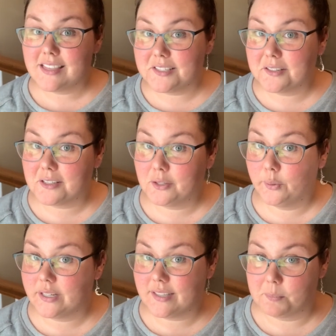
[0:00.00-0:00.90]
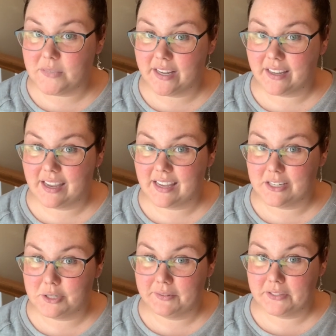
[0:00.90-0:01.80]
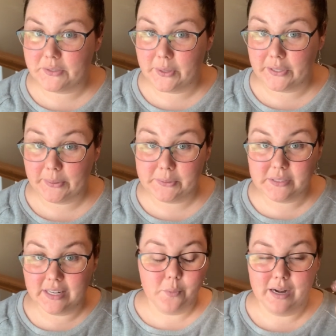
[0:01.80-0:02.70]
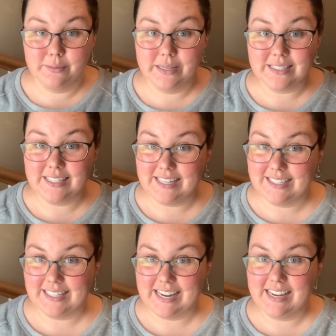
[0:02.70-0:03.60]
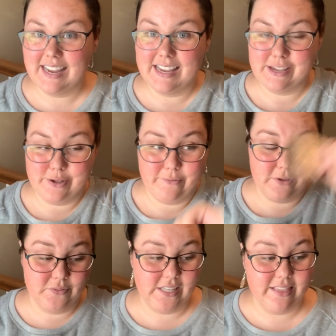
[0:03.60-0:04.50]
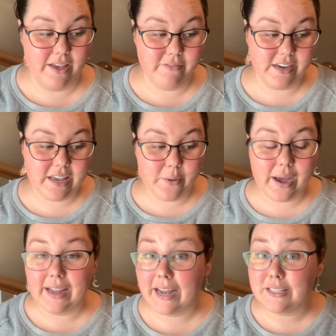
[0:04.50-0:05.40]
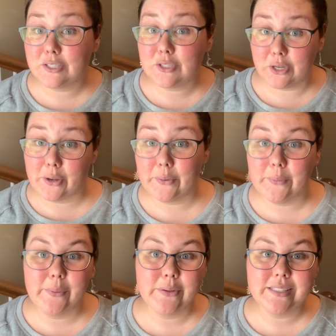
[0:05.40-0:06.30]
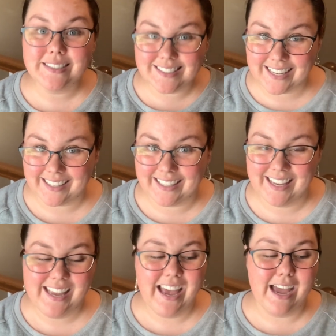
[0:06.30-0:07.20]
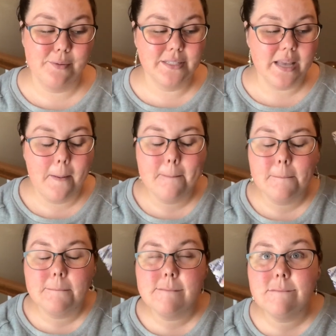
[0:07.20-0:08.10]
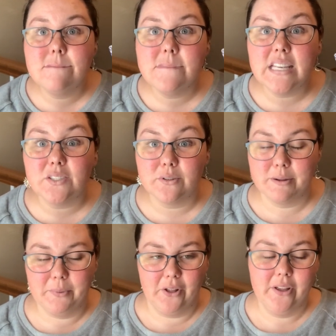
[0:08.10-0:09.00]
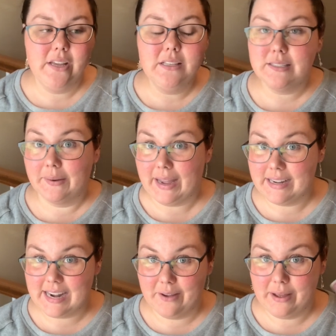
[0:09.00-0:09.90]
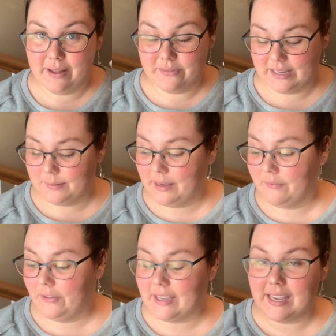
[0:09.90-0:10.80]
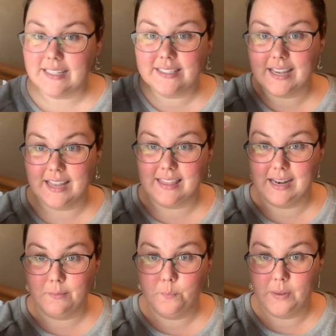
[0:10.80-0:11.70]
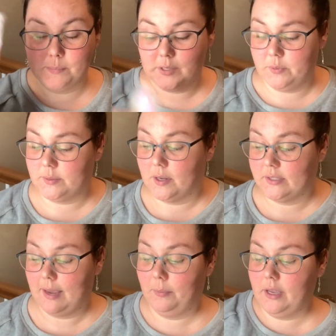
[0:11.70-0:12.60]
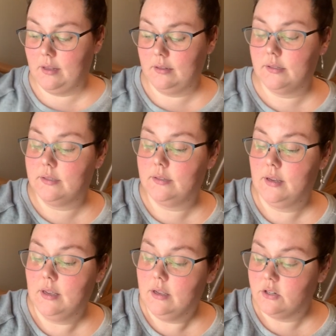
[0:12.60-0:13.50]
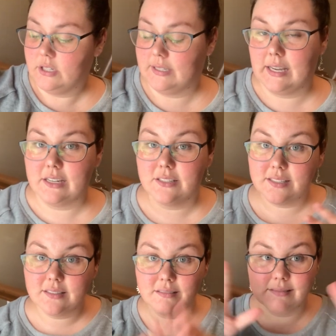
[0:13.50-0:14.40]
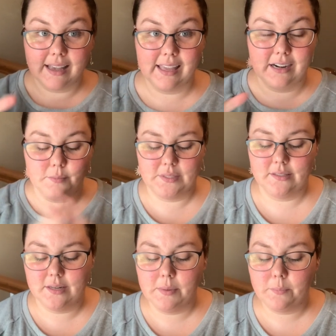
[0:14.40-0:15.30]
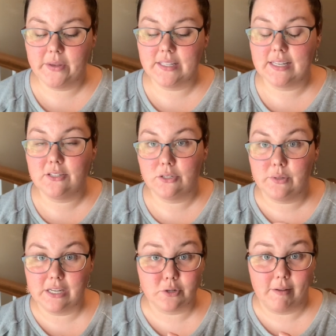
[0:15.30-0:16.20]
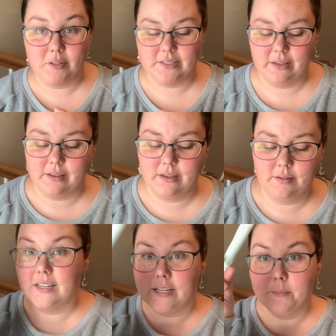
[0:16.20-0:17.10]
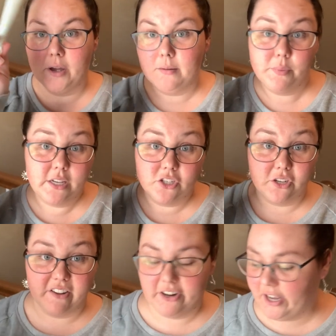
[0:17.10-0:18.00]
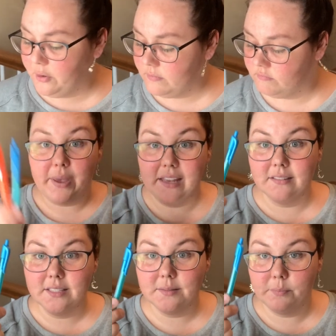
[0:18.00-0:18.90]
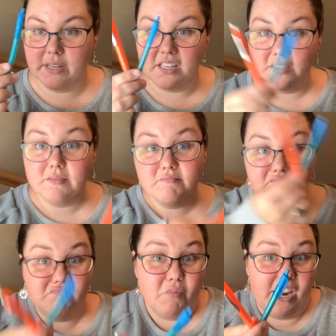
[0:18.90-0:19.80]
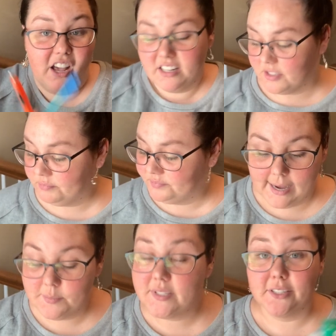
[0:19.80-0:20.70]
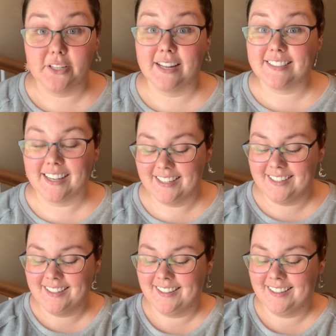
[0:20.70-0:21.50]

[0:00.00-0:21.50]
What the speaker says: These are chloraseptic in case you have a sore throat. When I went to DC, if you've seen that video, I got so sick. I was miserable. So I now have these in my in-flight case and then Pepto-Bismol tablets, just in case I get an upset stomach because I do get travel sick. A tampon, because you never know. Pens, because why not? I'm still not done.